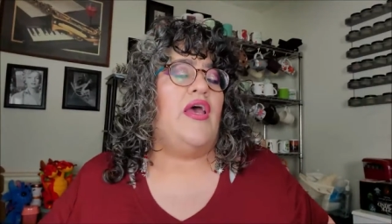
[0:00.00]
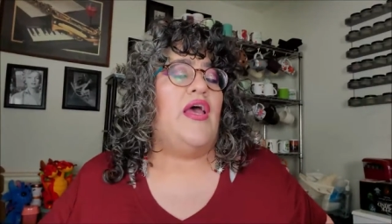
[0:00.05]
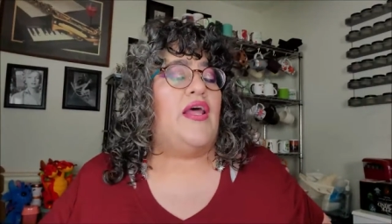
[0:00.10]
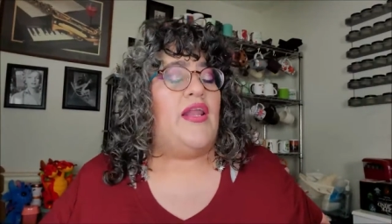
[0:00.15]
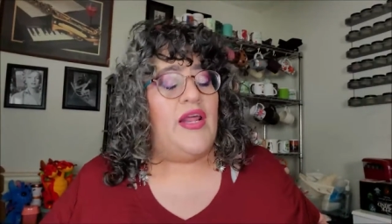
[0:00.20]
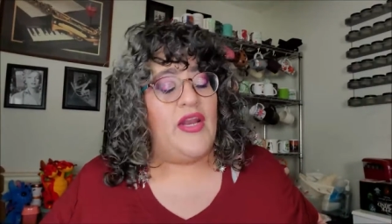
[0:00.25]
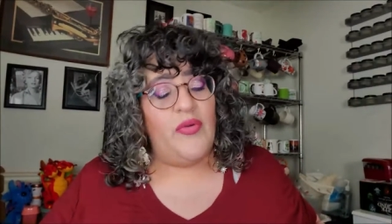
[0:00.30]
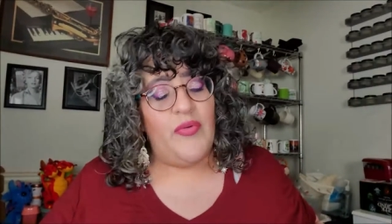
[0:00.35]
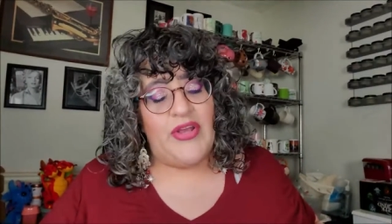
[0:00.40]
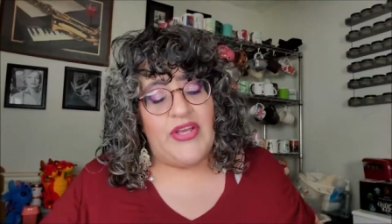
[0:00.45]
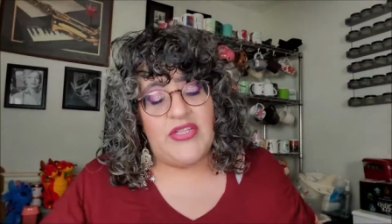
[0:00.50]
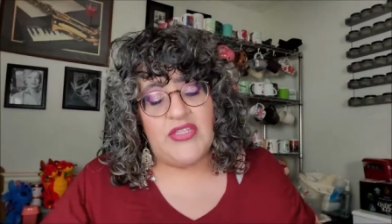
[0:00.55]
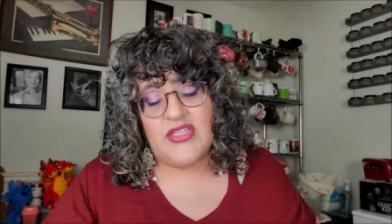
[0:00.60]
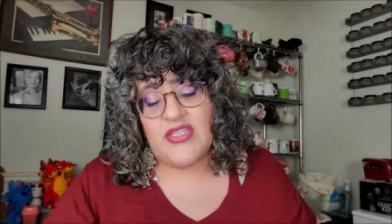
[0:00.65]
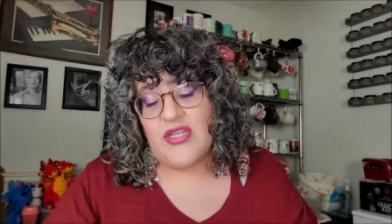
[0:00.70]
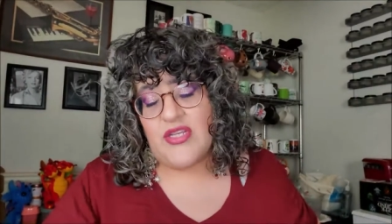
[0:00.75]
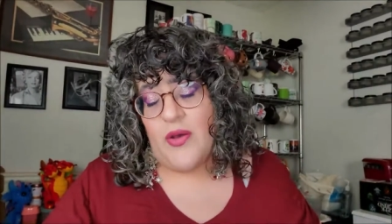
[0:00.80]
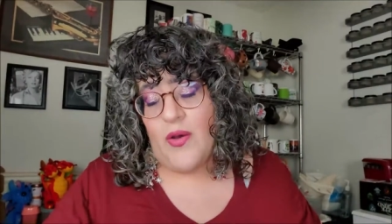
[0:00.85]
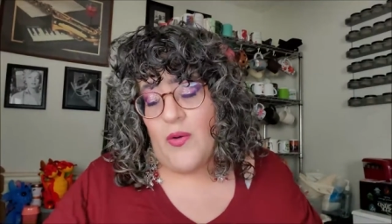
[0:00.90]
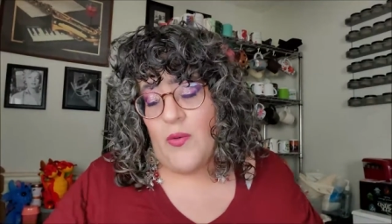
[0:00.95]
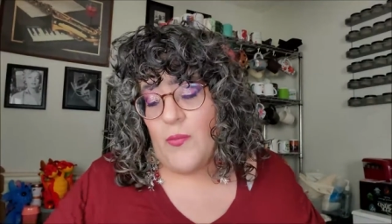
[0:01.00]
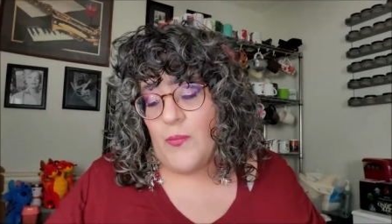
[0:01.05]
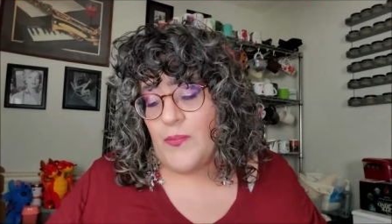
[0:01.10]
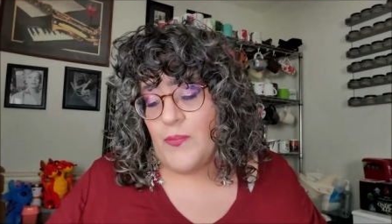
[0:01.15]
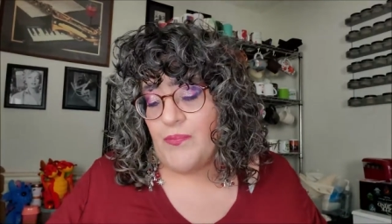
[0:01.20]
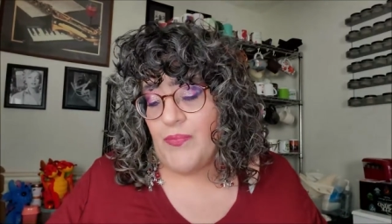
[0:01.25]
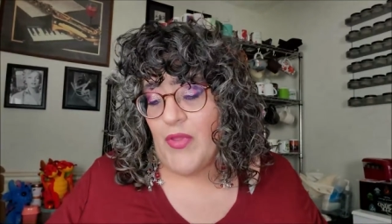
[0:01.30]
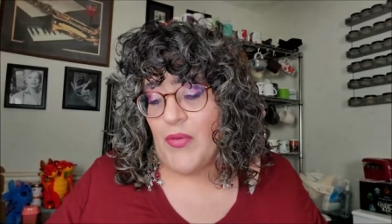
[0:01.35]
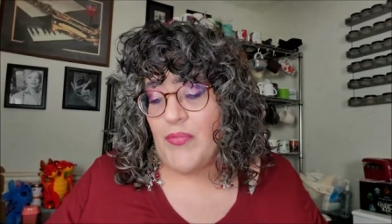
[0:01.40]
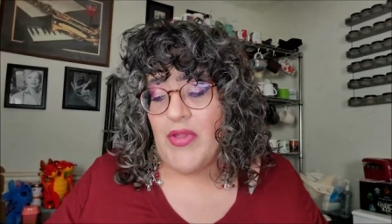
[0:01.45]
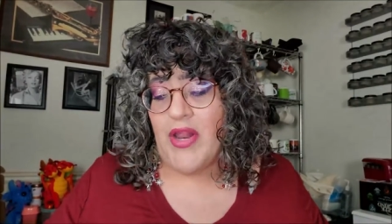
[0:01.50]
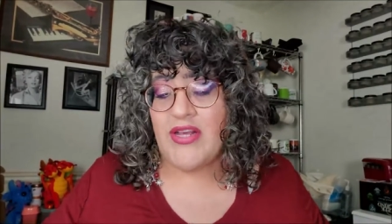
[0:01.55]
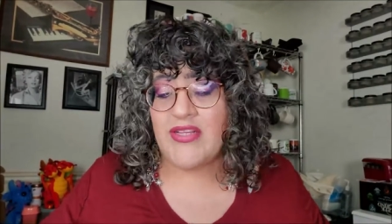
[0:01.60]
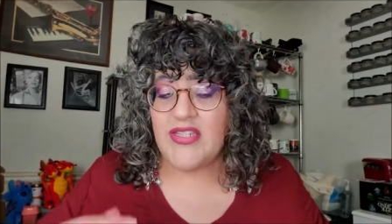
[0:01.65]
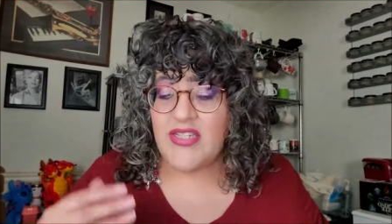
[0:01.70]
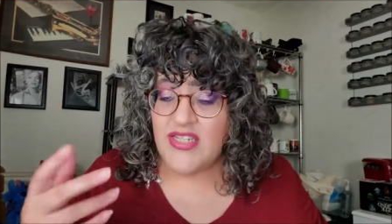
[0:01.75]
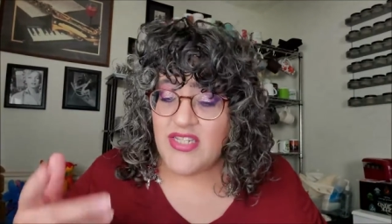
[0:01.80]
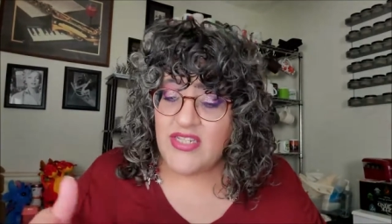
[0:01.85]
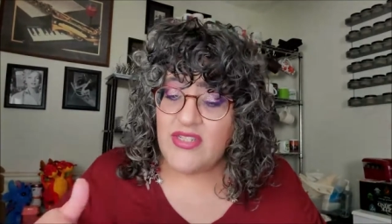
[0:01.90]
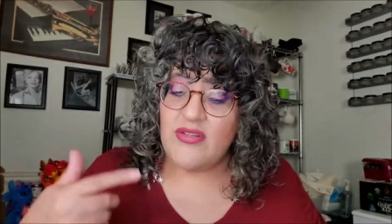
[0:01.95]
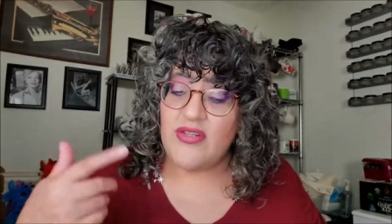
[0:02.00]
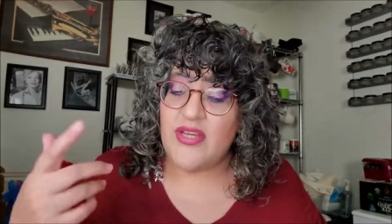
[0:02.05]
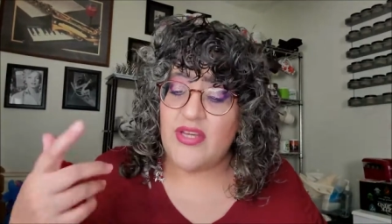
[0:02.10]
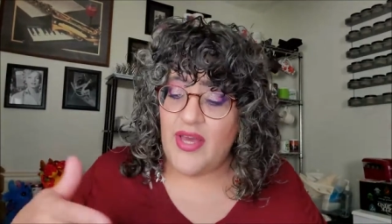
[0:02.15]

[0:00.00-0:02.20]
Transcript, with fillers: At any rate, so but I still